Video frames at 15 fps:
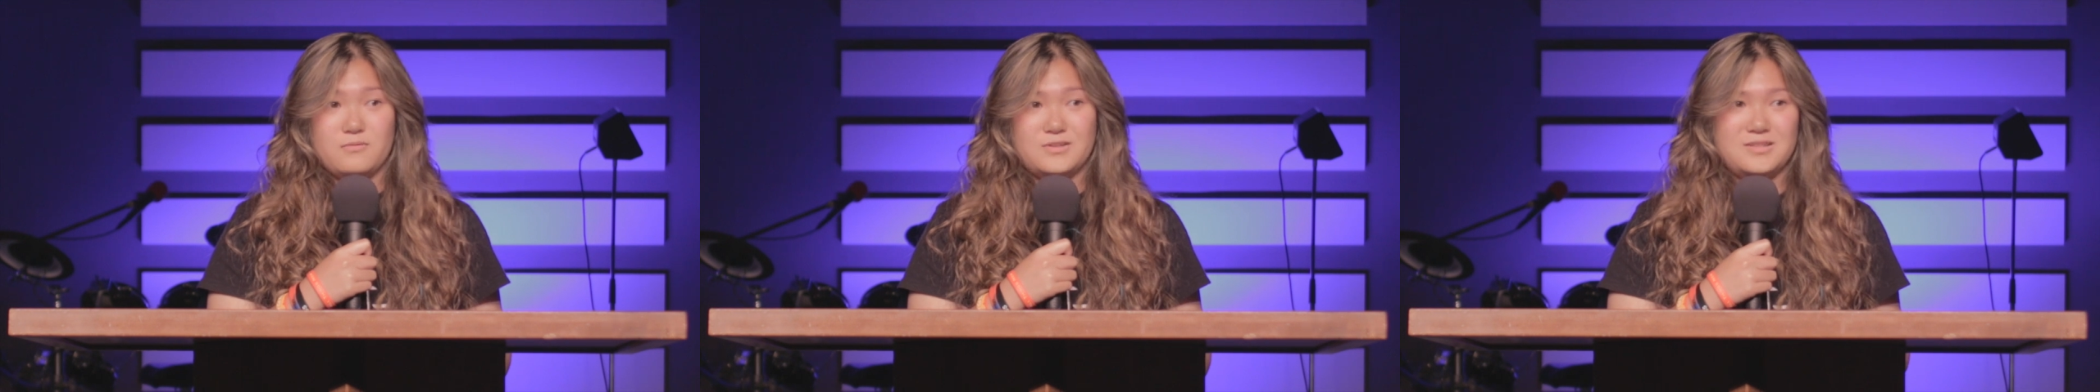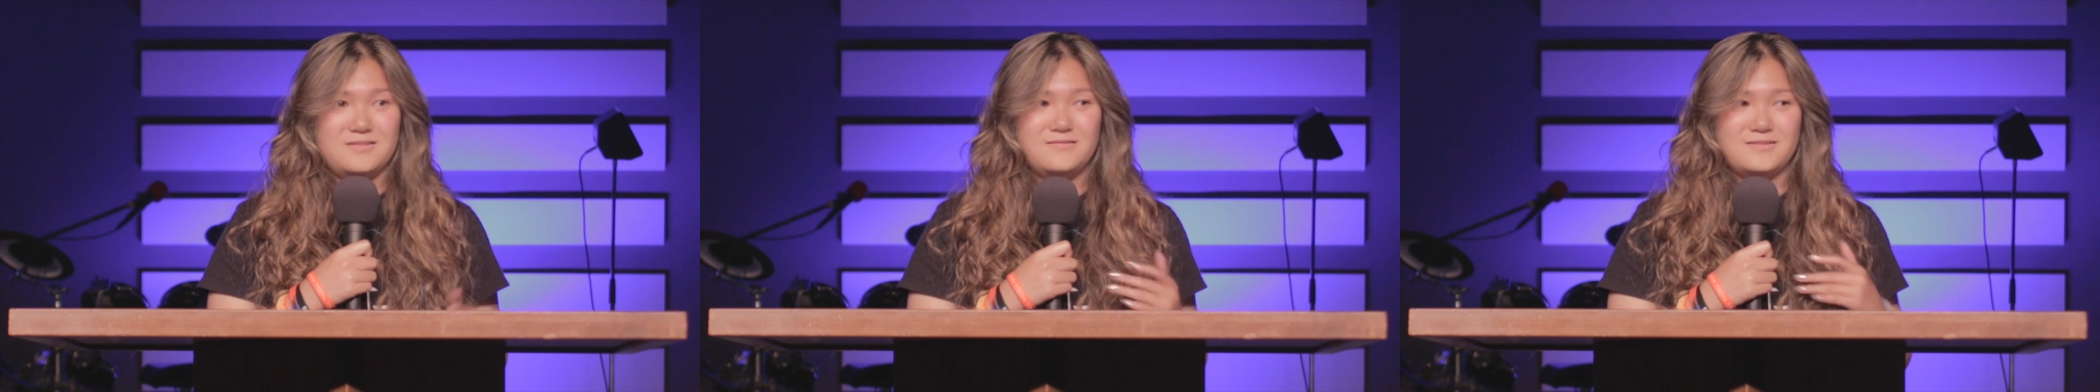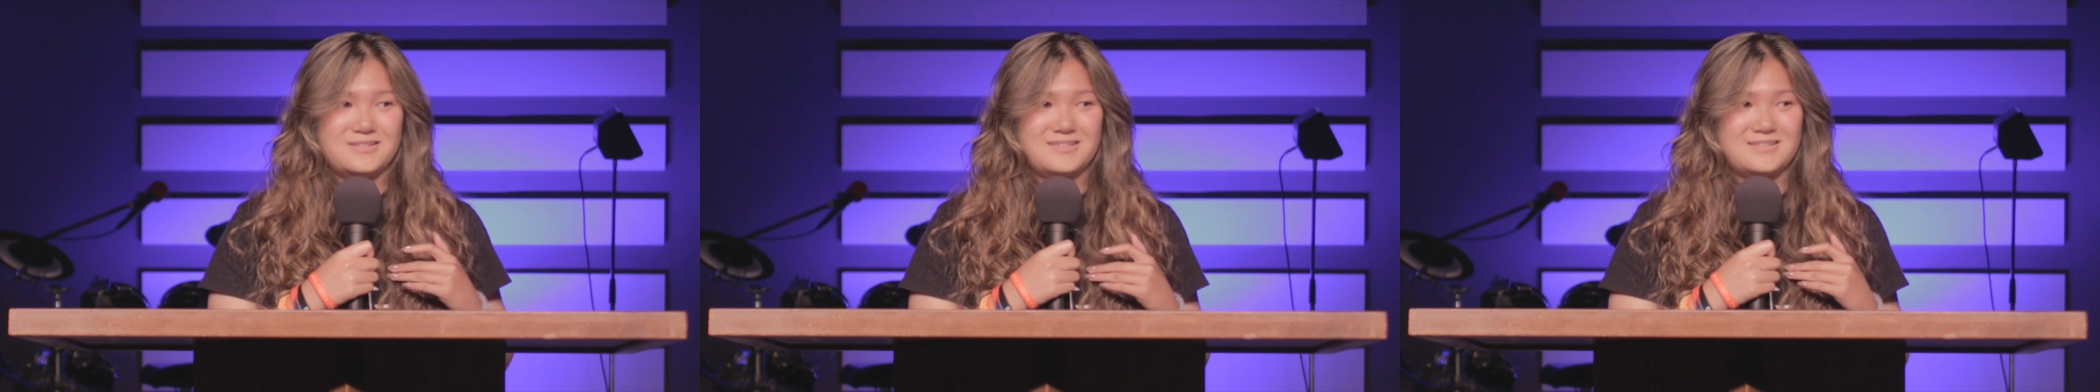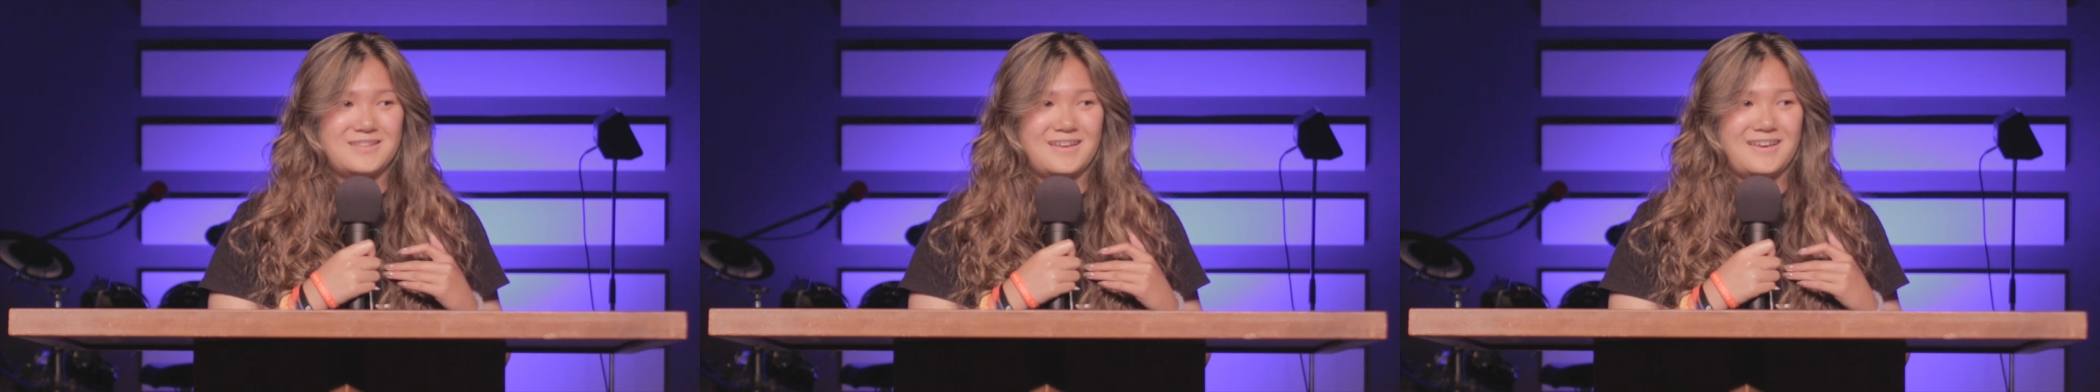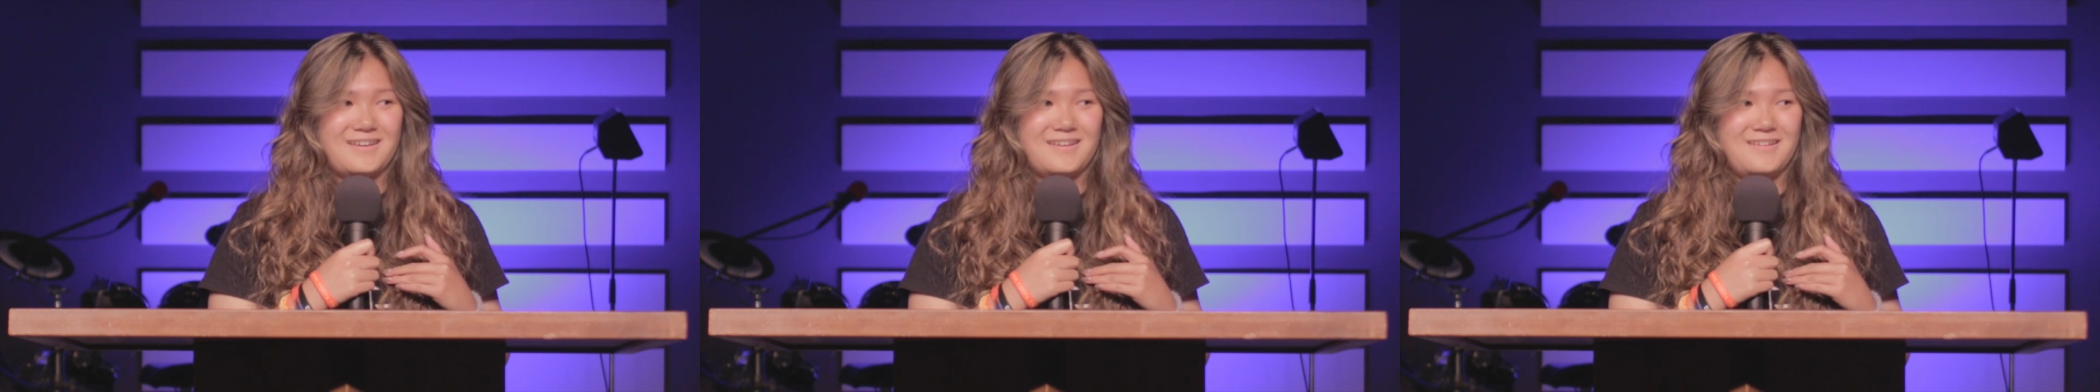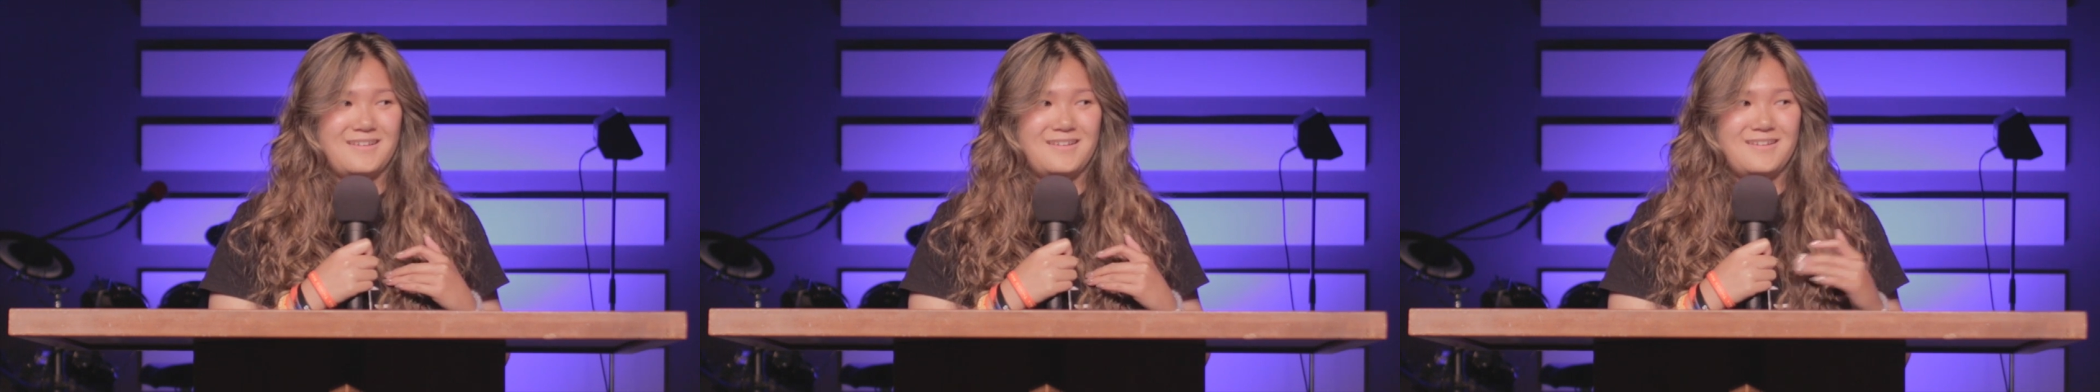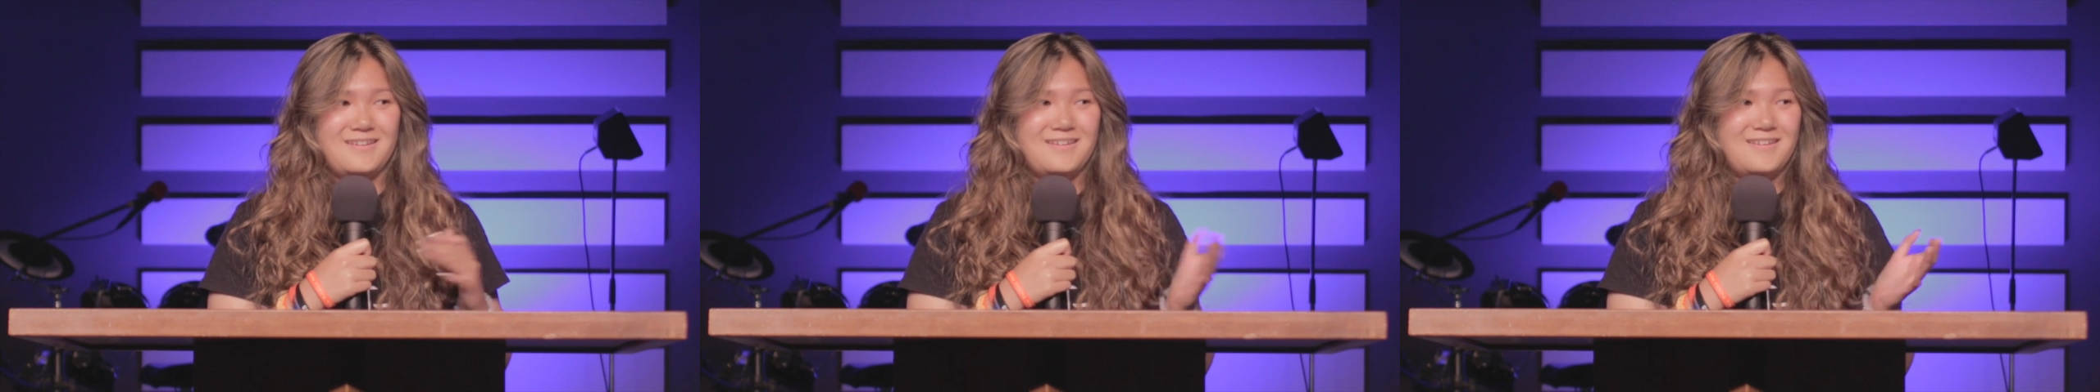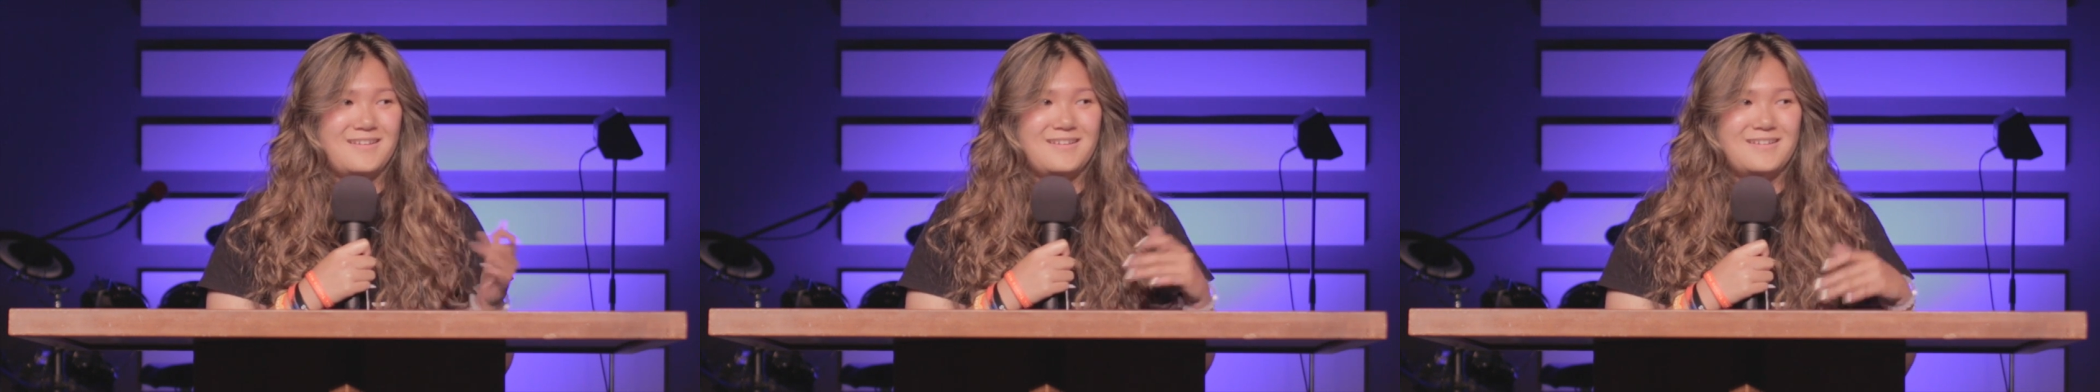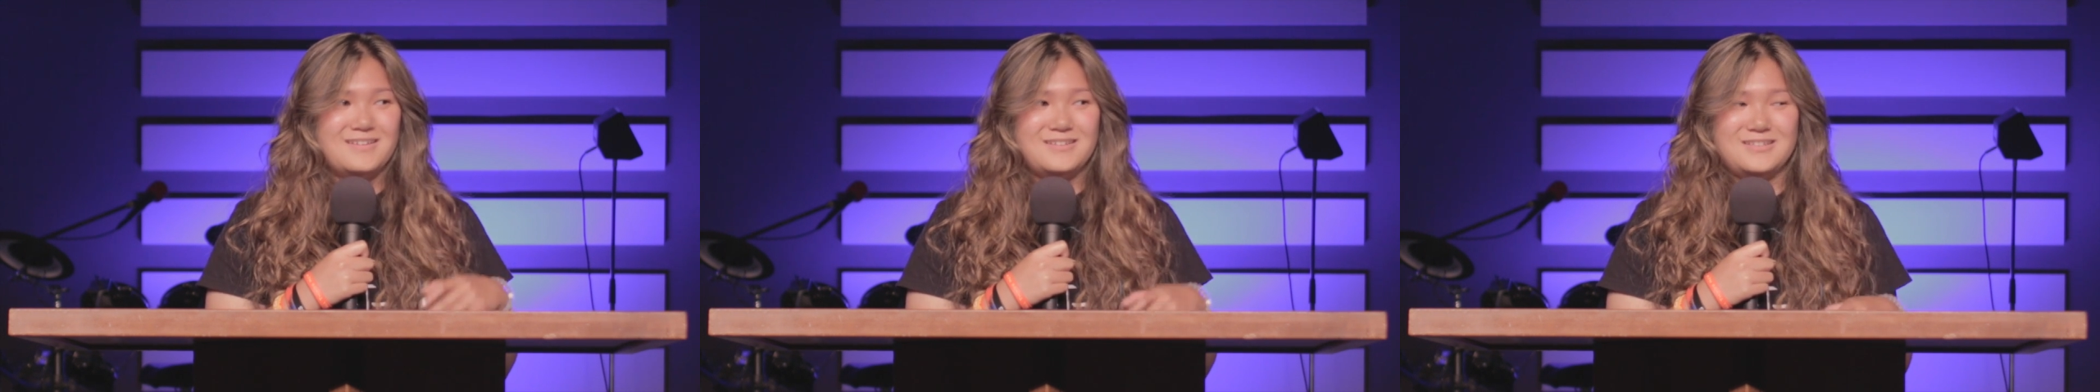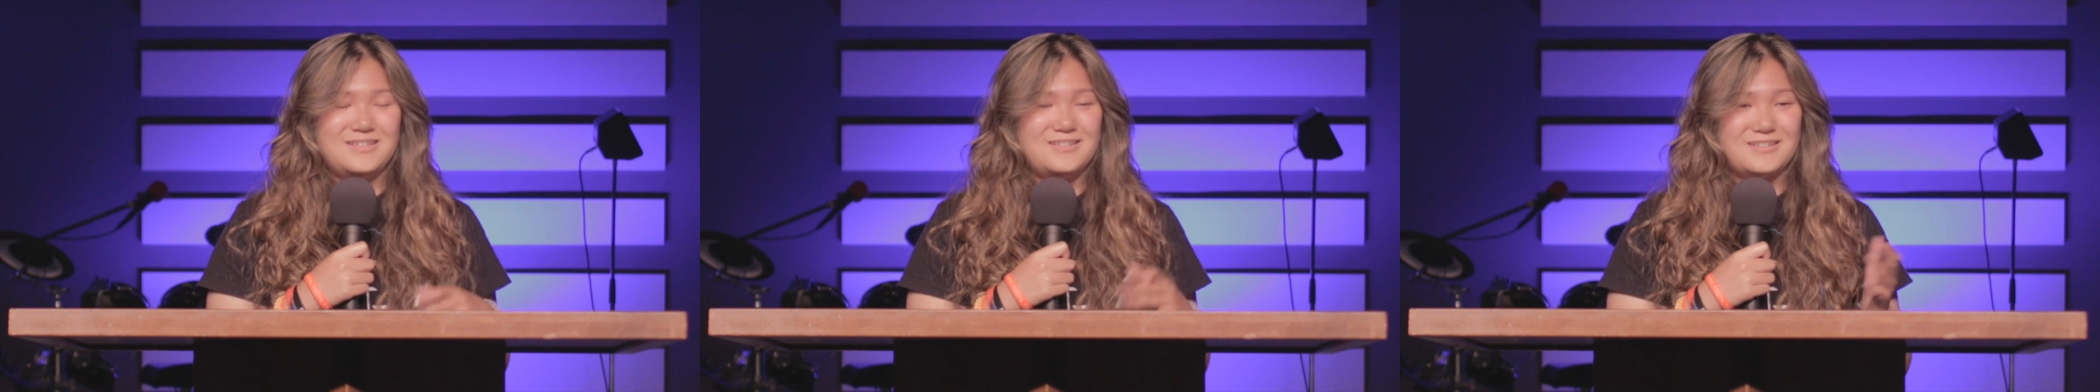She was just like,
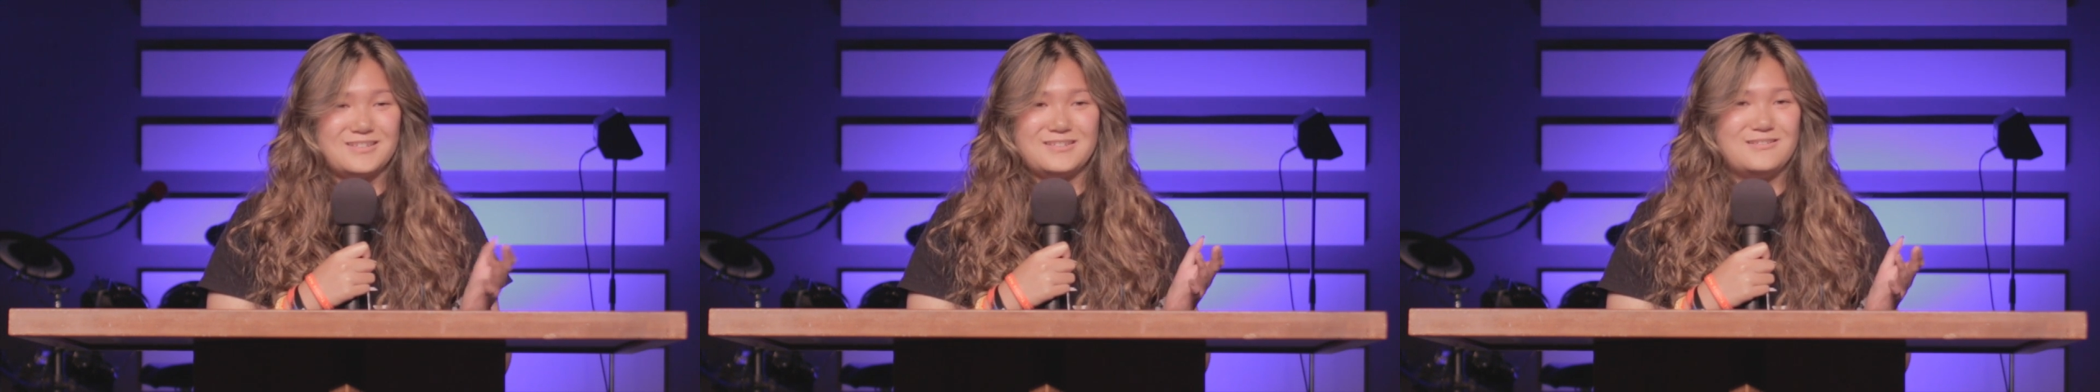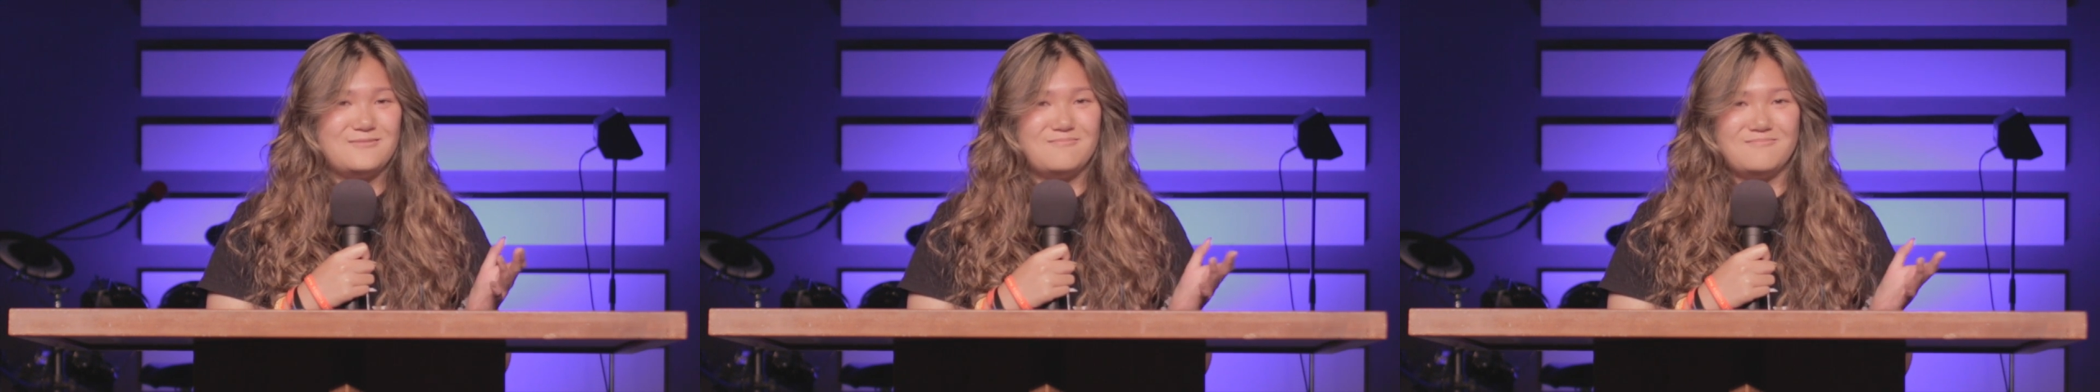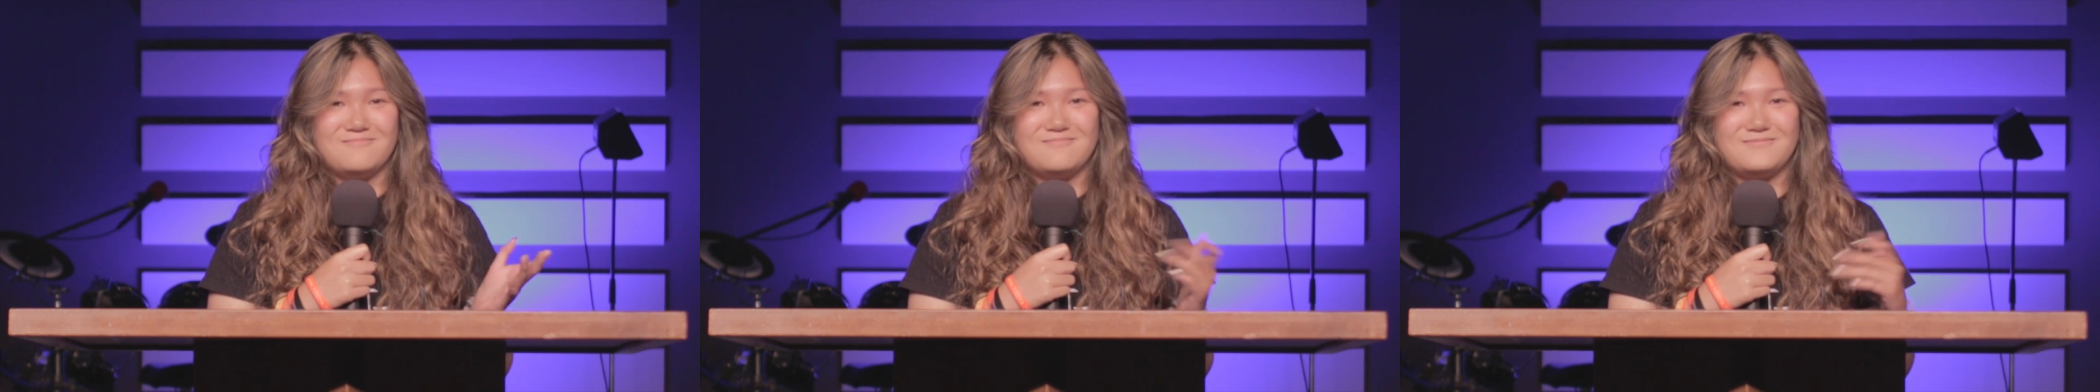she just